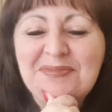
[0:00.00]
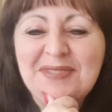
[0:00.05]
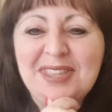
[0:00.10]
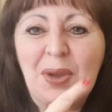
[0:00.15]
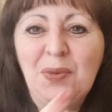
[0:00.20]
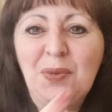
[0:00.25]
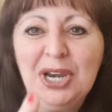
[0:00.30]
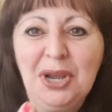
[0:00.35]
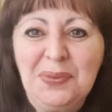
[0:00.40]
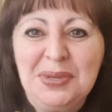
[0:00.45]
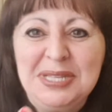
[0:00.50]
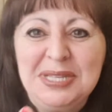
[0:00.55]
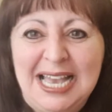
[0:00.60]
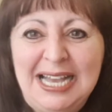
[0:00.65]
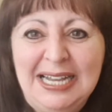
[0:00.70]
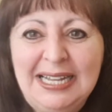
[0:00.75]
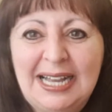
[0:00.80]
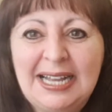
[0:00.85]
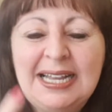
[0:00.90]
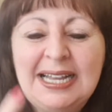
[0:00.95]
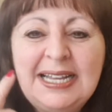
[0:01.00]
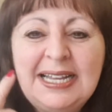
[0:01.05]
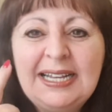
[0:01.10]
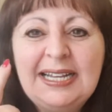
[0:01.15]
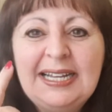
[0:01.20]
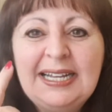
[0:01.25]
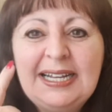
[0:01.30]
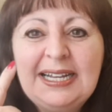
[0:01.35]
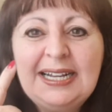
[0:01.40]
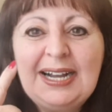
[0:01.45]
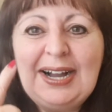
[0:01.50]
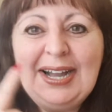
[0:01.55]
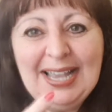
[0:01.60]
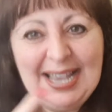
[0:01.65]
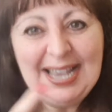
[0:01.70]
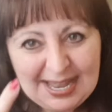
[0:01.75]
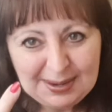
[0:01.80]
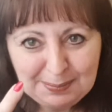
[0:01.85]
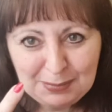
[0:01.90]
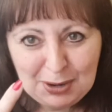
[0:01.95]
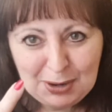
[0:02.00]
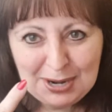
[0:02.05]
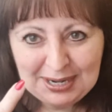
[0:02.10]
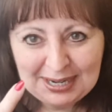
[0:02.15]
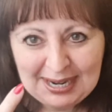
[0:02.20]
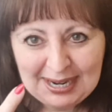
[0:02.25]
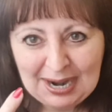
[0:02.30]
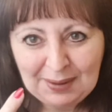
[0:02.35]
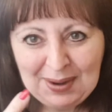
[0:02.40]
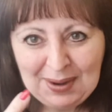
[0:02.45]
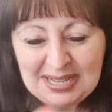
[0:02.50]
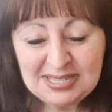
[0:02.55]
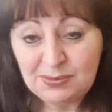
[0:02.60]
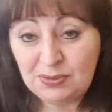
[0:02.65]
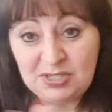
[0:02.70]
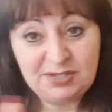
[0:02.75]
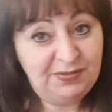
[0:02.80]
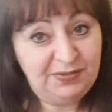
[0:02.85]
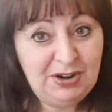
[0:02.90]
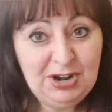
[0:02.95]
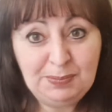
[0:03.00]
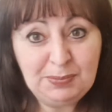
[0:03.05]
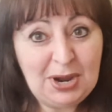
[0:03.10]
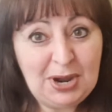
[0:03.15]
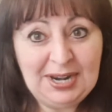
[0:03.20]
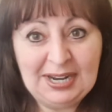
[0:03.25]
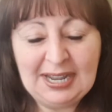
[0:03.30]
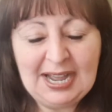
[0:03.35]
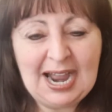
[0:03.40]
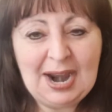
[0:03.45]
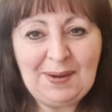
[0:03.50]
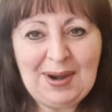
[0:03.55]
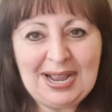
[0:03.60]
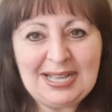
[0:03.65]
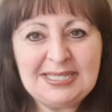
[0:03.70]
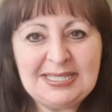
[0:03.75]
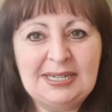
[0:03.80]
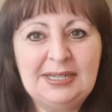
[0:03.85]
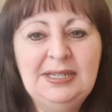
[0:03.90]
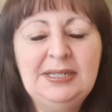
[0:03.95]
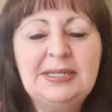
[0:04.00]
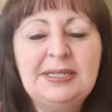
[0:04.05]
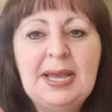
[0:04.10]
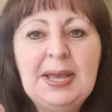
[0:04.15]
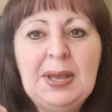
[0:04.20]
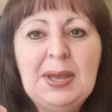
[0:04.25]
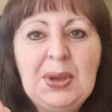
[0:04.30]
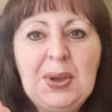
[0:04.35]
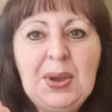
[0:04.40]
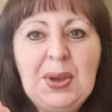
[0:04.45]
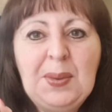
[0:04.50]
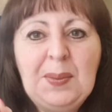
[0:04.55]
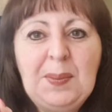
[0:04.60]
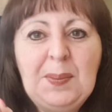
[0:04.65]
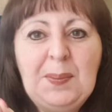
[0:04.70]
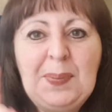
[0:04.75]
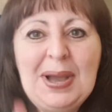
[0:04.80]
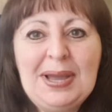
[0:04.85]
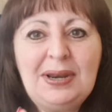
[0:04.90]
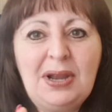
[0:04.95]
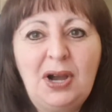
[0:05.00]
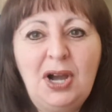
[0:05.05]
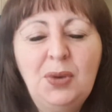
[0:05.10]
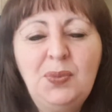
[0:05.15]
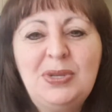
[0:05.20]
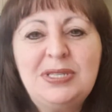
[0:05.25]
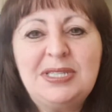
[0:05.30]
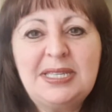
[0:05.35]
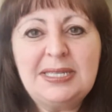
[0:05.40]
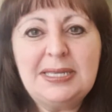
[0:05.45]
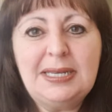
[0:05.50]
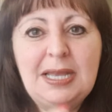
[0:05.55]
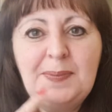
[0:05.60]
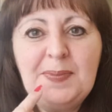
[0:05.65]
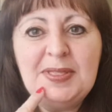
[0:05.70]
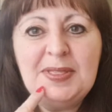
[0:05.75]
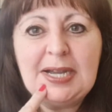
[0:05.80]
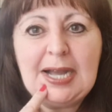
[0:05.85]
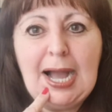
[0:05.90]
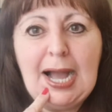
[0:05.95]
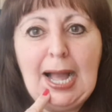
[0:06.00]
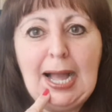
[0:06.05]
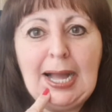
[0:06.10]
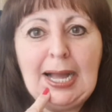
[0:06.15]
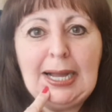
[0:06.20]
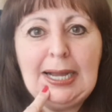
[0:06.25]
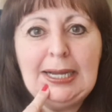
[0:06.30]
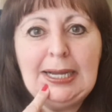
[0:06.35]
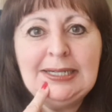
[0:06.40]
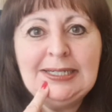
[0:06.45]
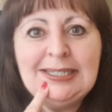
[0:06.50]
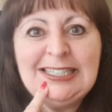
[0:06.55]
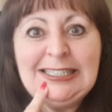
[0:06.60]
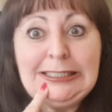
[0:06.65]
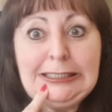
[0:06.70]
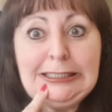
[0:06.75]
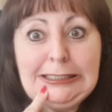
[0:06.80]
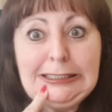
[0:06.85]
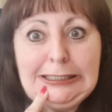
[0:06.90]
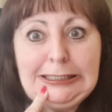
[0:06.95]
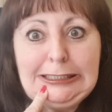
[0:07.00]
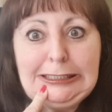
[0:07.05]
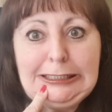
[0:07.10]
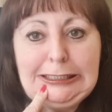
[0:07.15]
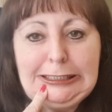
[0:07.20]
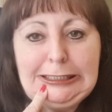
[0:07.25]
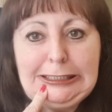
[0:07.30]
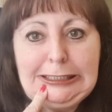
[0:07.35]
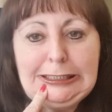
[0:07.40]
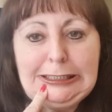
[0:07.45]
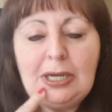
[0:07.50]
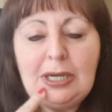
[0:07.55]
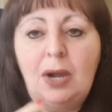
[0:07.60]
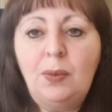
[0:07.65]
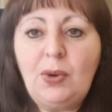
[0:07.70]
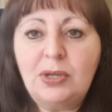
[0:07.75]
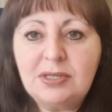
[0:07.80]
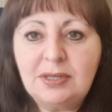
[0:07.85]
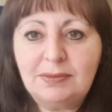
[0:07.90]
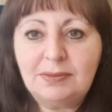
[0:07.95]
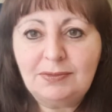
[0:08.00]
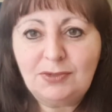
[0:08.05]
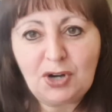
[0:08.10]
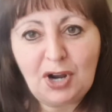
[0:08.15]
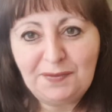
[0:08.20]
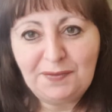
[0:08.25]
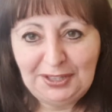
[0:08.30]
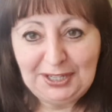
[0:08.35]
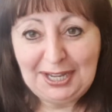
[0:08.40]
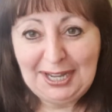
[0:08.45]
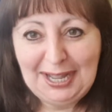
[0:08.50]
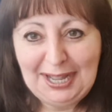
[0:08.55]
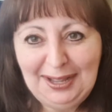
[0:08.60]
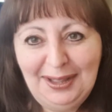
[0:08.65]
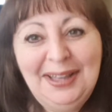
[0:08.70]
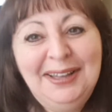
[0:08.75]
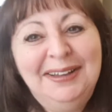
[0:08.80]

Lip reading: When I was younger, I had a minor car accident. It was a very minor car accident, but I was asleep in the car. I wasn't driving the car.